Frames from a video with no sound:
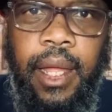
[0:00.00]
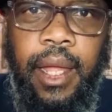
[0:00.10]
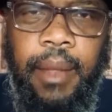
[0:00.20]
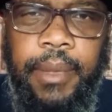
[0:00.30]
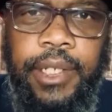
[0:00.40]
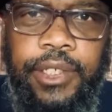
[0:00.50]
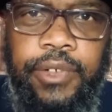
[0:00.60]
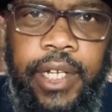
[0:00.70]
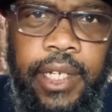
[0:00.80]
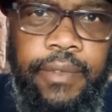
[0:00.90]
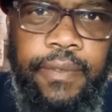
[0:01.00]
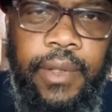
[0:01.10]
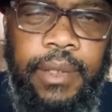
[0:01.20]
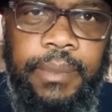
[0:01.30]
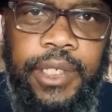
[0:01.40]

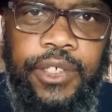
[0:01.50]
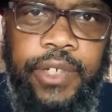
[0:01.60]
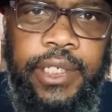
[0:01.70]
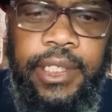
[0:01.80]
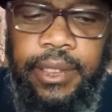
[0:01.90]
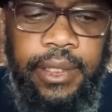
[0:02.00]
administration.